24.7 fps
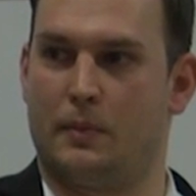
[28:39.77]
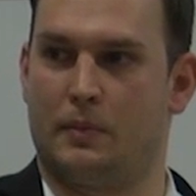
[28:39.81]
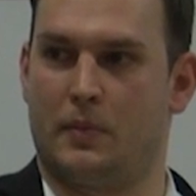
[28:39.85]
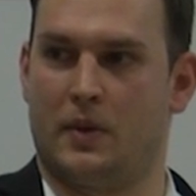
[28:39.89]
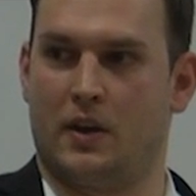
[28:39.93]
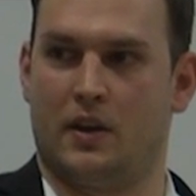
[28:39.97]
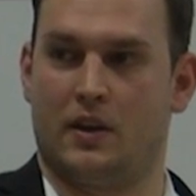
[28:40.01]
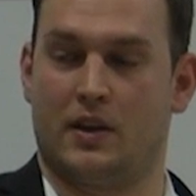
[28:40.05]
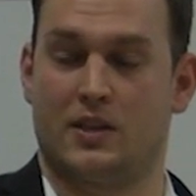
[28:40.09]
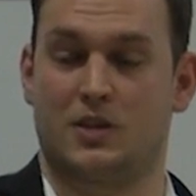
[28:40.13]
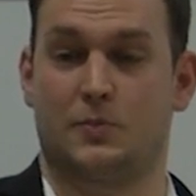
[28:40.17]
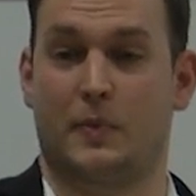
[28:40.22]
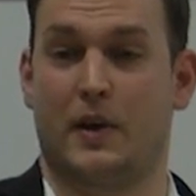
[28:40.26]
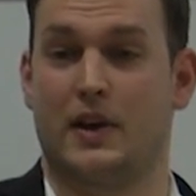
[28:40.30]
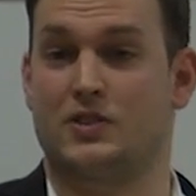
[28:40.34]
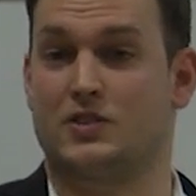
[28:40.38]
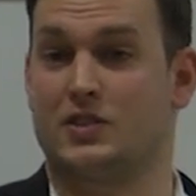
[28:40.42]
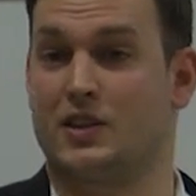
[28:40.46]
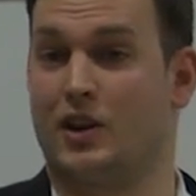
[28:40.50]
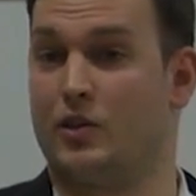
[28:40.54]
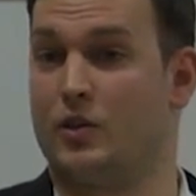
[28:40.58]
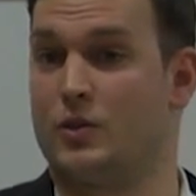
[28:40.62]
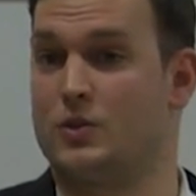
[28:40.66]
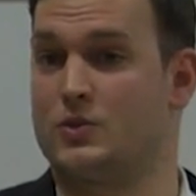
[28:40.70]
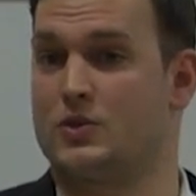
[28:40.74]
I mean,
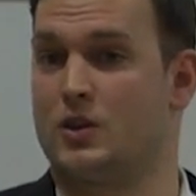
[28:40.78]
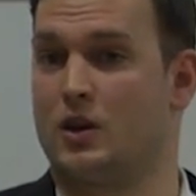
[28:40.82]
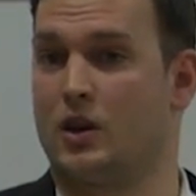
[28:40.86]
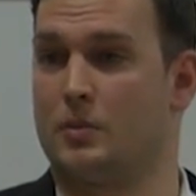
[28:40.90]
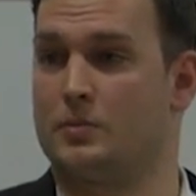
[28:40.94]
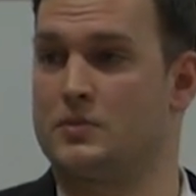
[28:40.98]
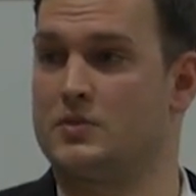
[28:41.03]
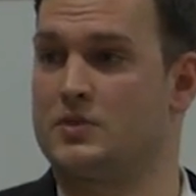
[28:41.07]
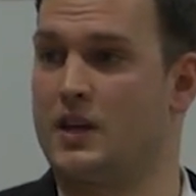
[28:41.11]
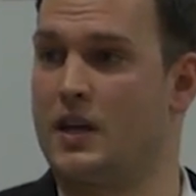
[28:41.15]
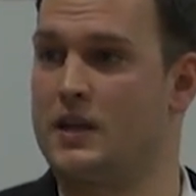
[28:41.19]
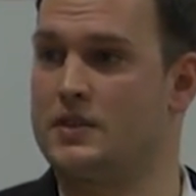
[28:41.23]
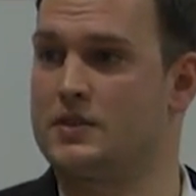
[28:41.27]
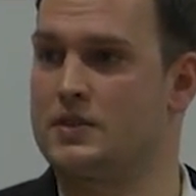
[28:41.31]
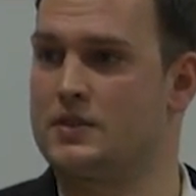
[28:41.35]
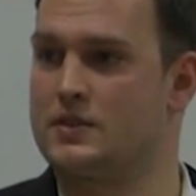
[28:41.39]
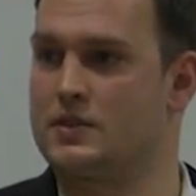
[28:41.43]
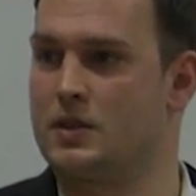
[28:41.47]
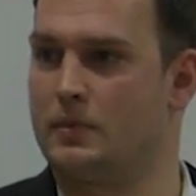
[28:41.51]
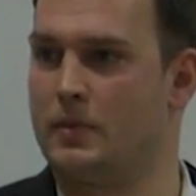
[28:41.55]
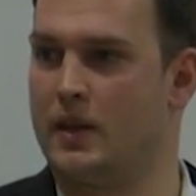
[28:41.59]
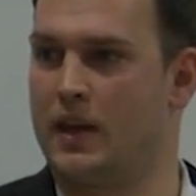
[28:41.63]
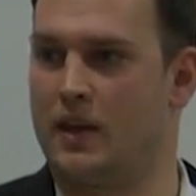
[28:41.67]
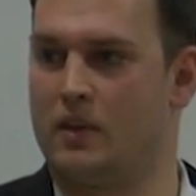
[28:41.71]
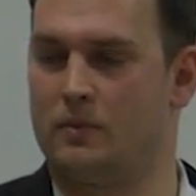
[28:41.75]
especially under those circumstances,
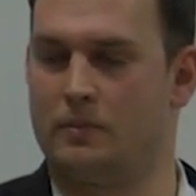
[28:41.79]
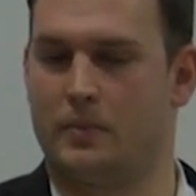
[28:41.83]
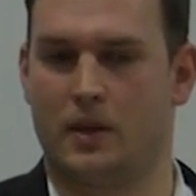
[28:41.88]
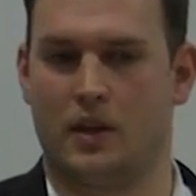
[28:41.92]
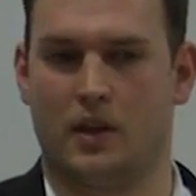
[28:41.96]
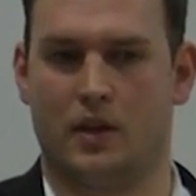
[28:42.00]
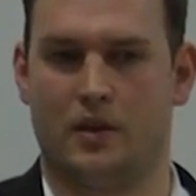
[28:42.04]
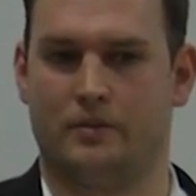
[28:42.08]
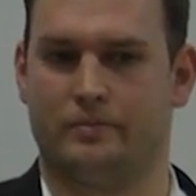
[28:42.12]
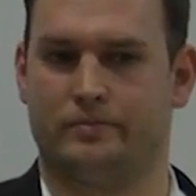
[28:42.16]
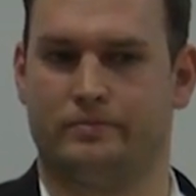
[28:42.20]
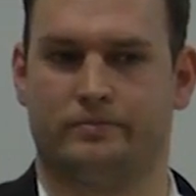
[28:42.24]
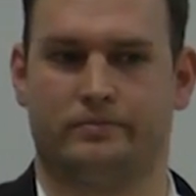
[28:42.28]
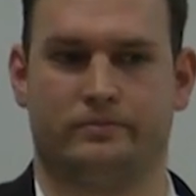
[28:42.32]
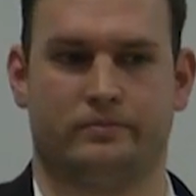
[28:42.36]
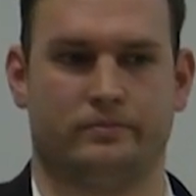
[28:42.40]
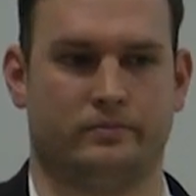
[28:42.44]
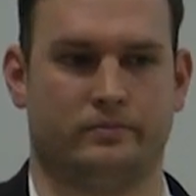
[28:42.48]
it may have been,